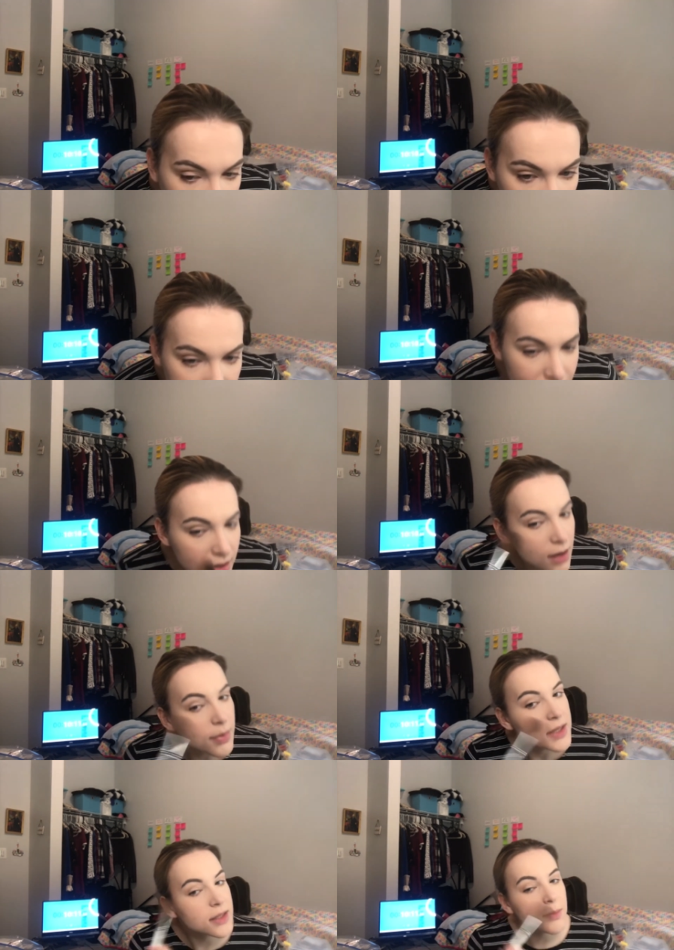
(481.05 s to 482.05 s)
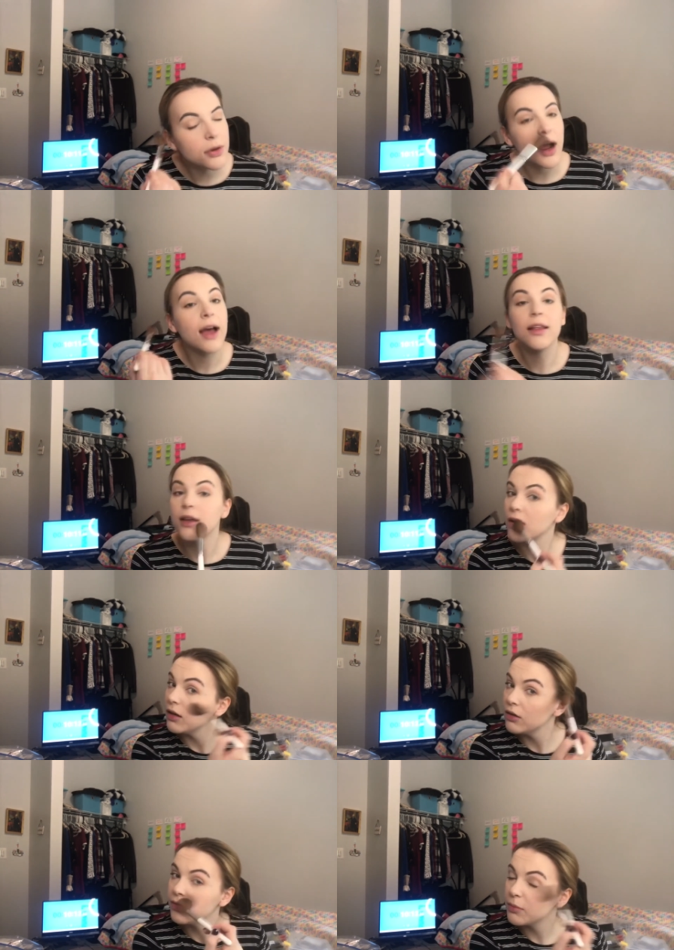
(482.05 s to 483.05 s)
I love that I basically put highlighter
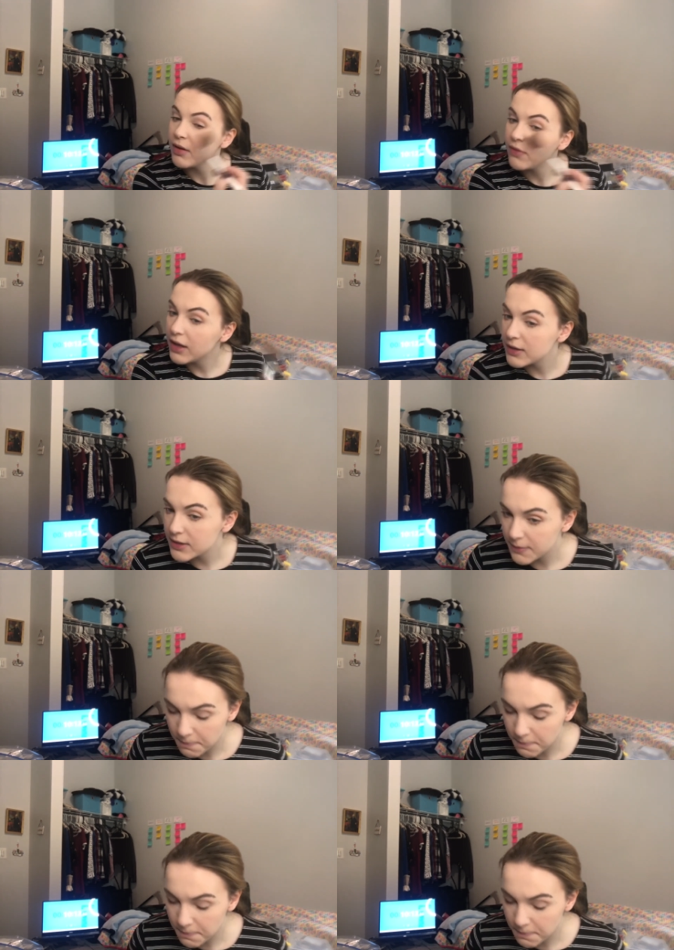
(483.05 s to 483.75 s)
all over my face.